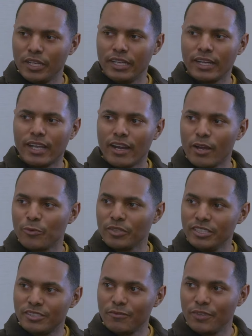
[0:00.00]
media account, I
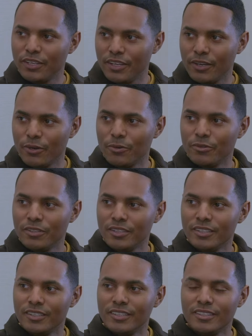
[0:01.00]
released a video
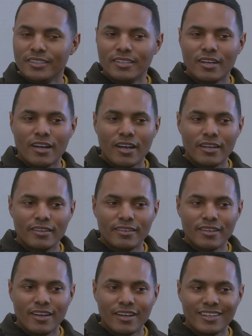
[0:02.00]
on
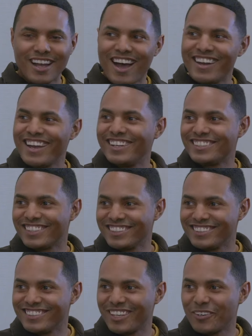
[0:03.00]
Con
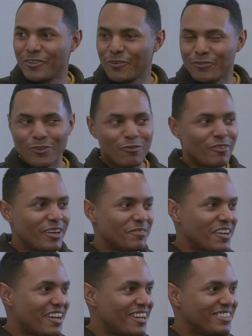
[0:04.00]
Edison. I don't know if you're a fan of
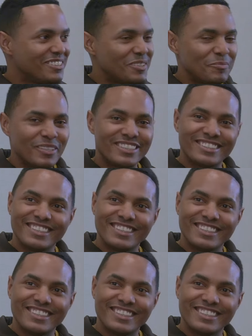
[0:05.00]
Con Edison, but